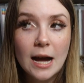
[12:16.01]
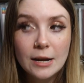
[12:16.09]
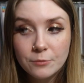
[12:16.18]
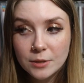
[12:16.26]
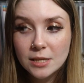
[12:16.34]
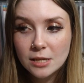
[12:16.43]
I
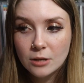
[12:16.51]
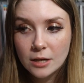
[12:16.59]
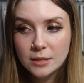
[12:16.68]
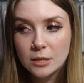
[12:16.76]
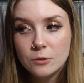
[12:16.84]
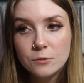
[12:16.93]
really
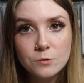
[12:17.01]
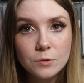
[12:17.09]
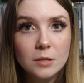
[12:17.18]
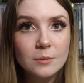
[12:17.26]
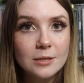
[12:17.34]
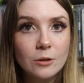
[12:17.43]
thought that those were
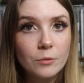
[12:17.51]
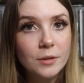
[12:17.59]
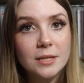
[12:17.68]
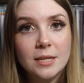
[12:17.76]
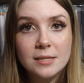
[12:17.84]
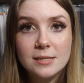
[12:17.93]
going to be the
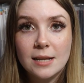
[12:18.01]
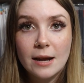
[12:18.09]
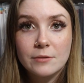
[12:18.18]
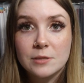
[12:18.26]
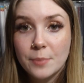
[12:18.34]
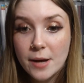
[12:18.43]
only things that
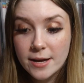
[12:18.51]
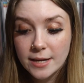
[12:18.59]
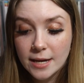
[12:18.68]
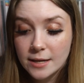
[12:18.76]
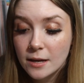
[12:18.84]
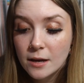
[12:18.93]
I was
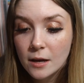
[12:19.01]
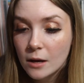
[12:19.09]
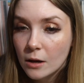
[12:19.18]
buying.